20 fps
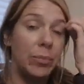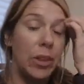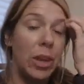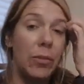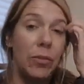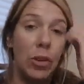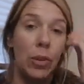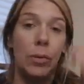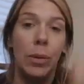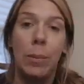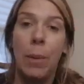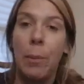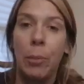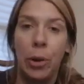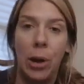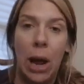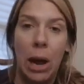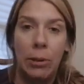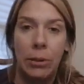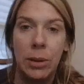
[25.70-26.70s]
if you
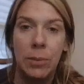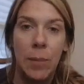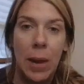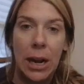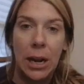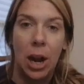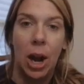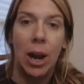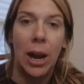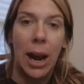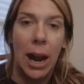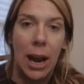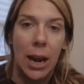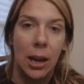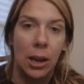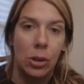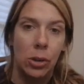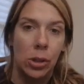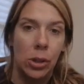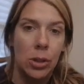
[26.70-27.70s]
remember how we made our
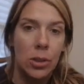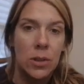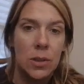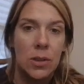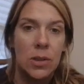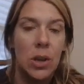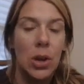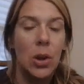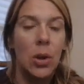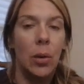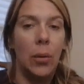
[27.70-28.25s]
angles,